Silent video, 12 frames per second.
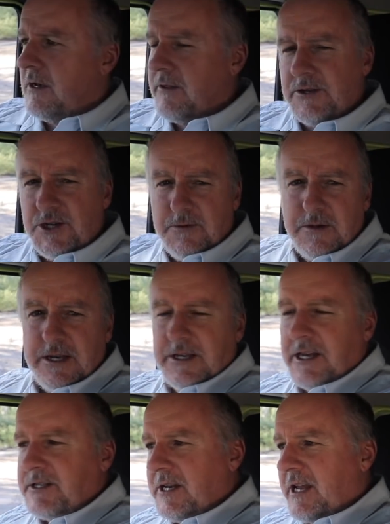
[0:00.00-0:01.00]
Now, the Jimny
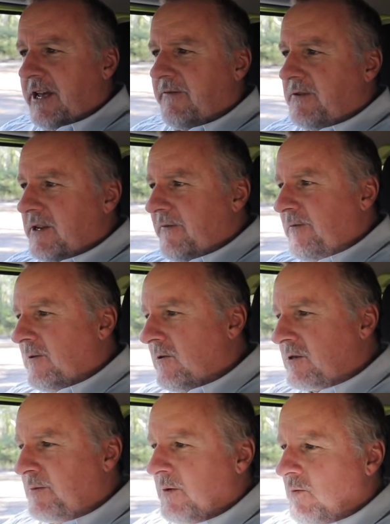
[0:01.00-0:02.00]
doesn't have diff
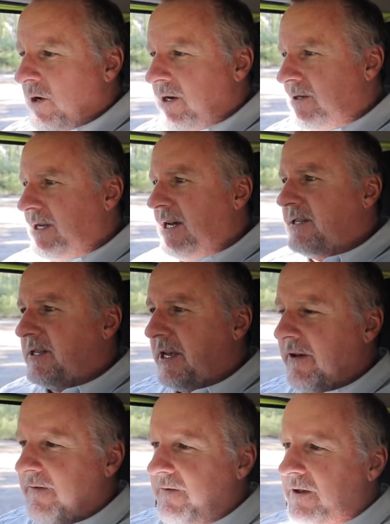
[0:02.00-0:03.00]
locks, but what it does
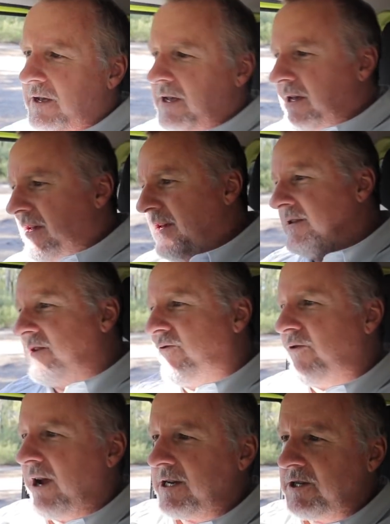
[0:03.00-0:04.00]
have is a
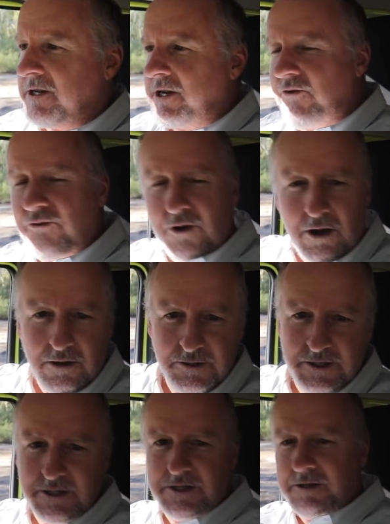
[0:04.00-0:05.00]
traction control
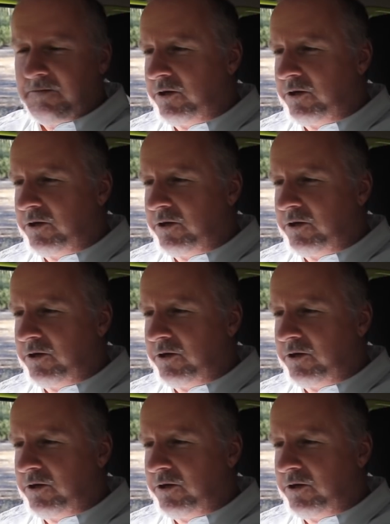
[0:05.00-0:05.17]
system